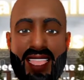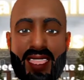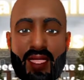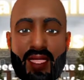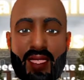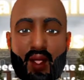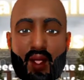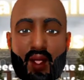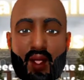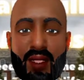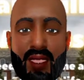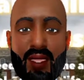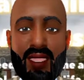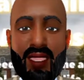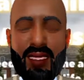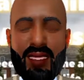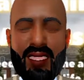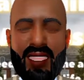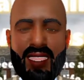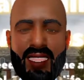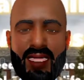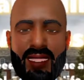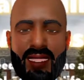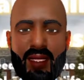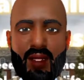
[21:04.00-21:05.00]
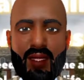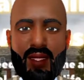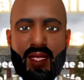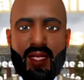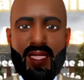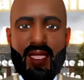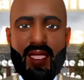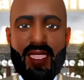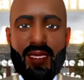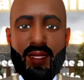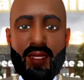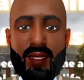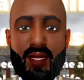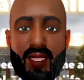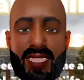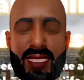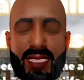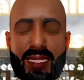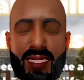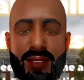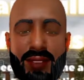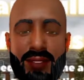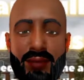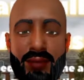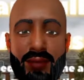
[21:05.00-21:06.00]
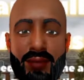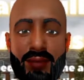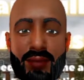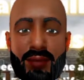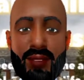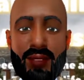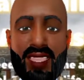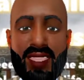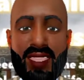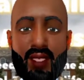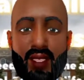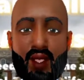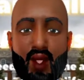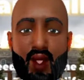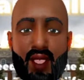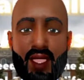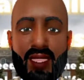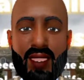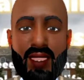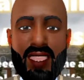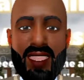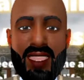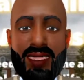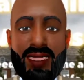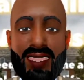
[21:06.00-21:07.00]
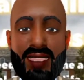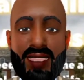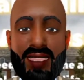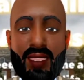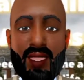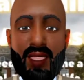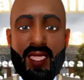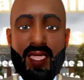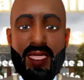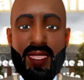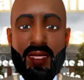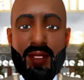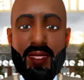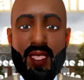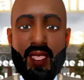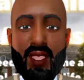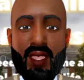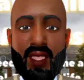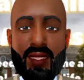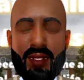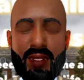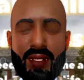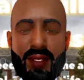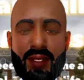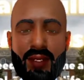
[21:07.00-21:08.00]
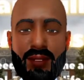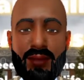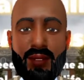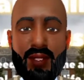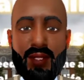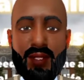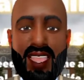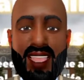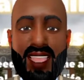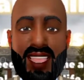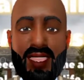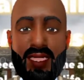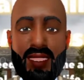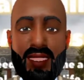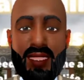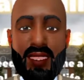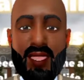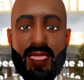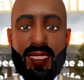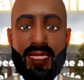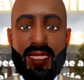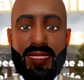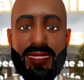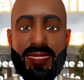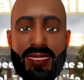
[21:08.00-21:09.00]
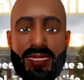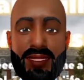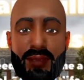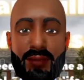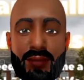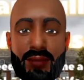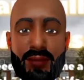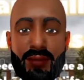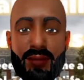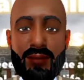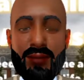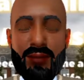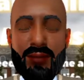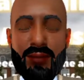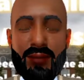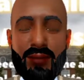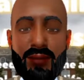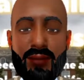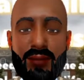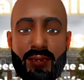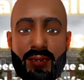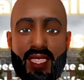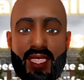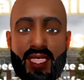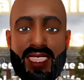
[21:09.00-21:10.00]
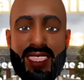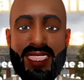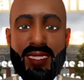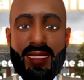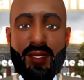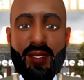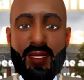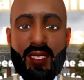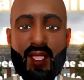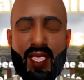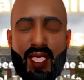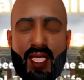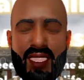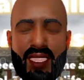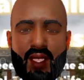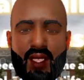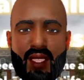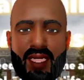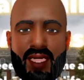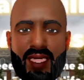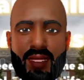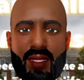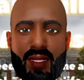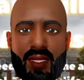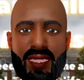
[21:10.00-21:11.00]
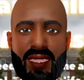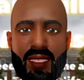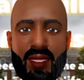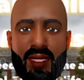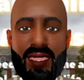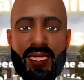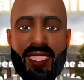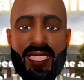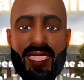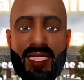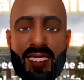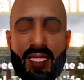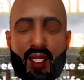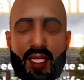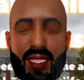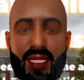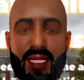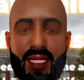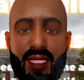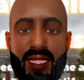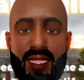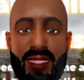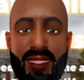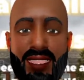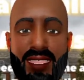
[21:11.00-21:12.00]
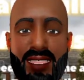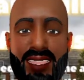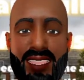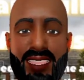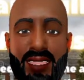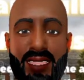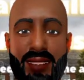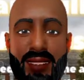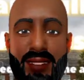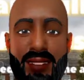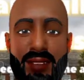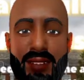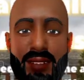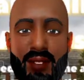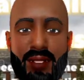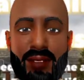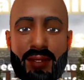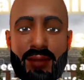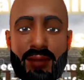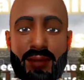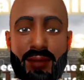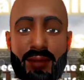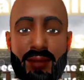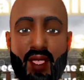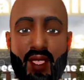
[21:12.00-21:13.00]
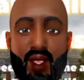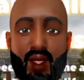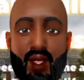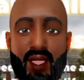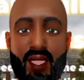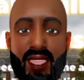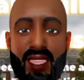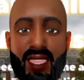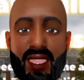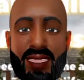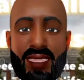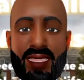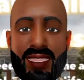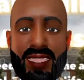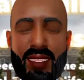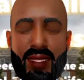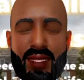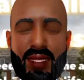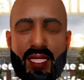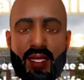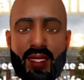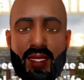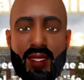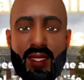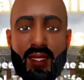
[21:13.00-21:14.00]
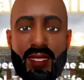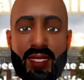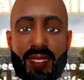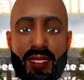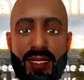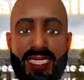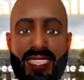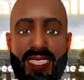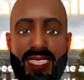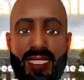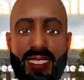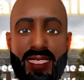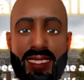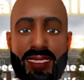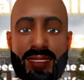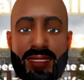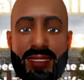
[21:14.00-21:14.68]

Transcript: I appreciate you for listening. Let me run my ticker across the bottom. I need to start doing this at the beginning of these videos. I really do be forgetting,